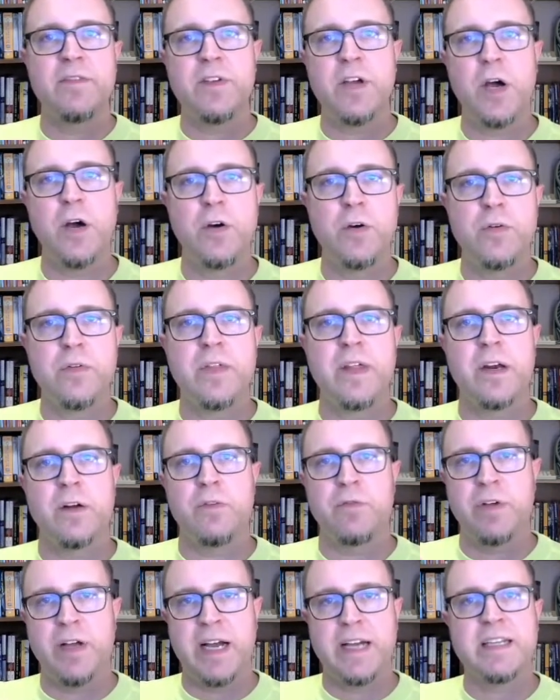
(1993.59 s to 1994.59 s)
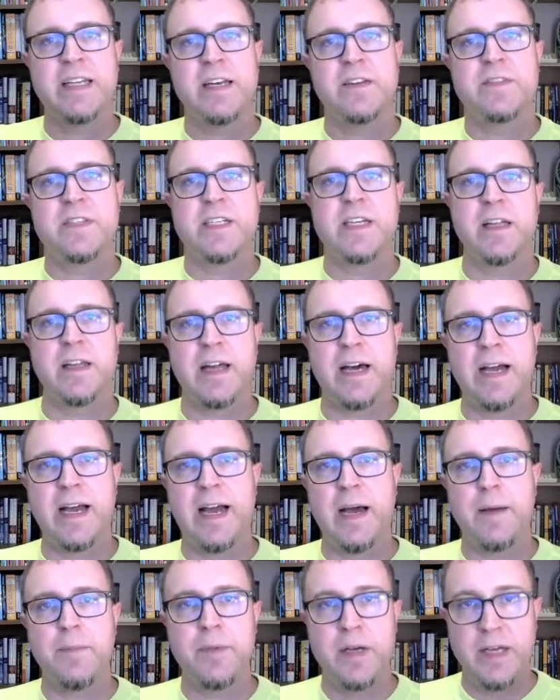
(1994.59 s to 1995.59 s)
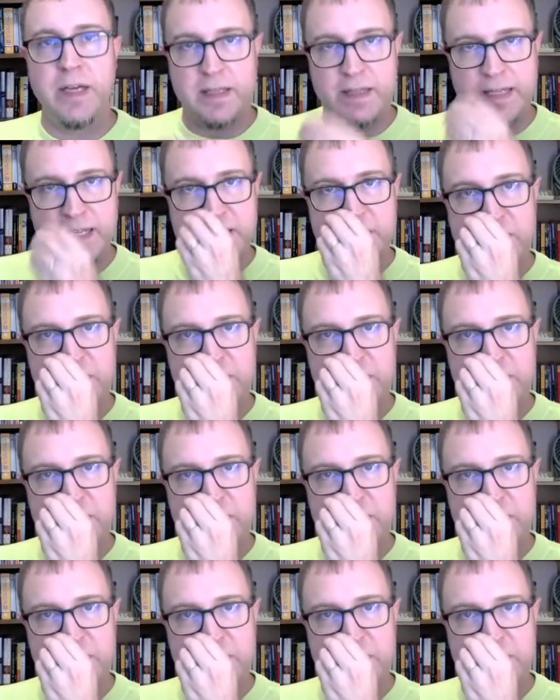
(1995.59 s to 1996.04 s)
code that a React Native CLI app lets you